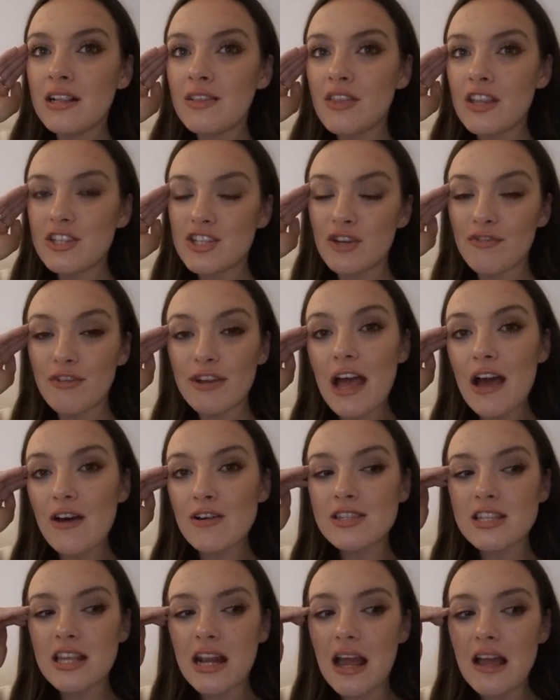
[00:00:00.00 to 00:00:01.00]
There's nothing
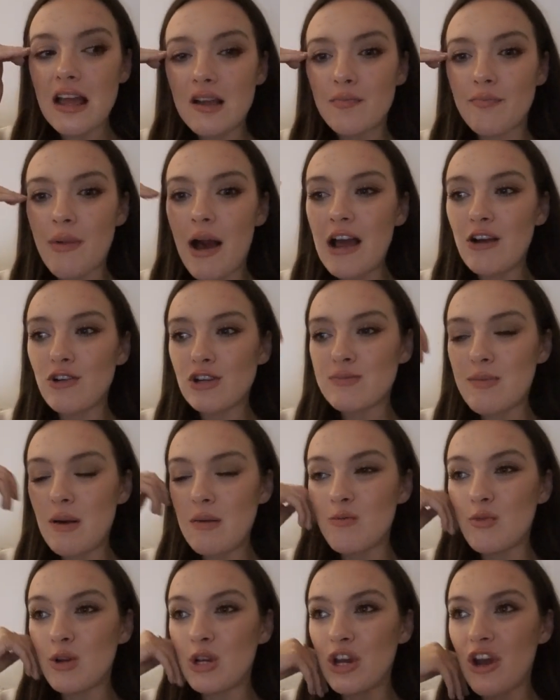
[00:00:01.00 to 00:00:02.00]
else to like buy or
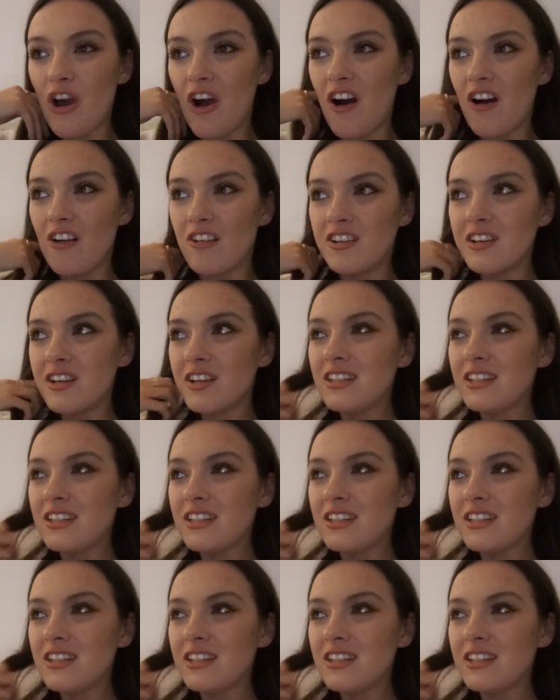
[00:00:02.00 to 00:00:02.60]
spend money on,